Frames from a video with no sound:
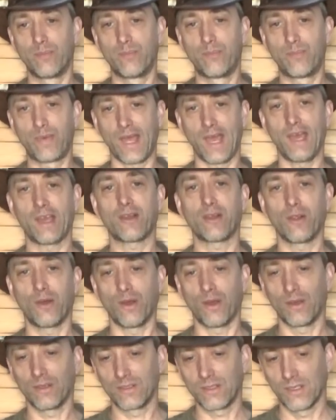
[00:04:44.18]

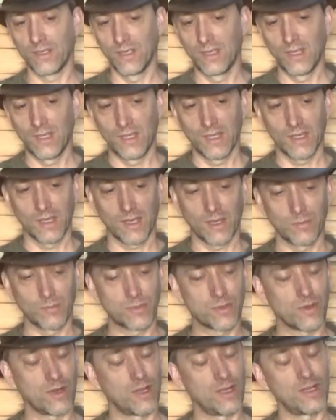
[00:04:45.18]
backlogged. I'm
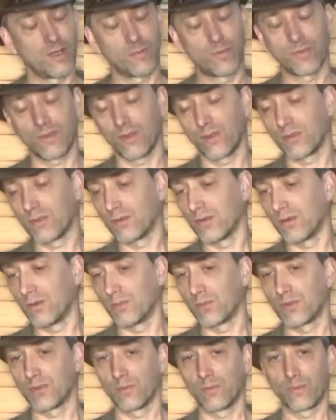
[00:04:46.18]
trying to plug through
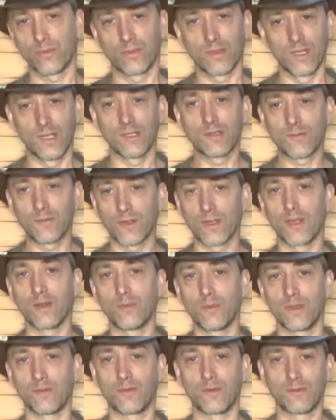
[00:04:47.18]
them, so please
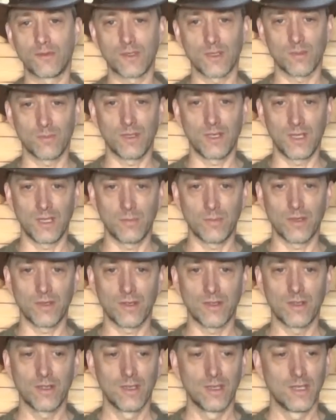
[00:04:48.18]
forgive me if you've sent me an
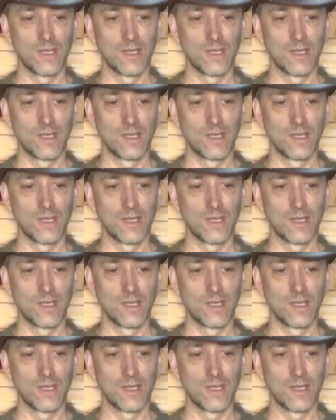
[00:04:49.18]
email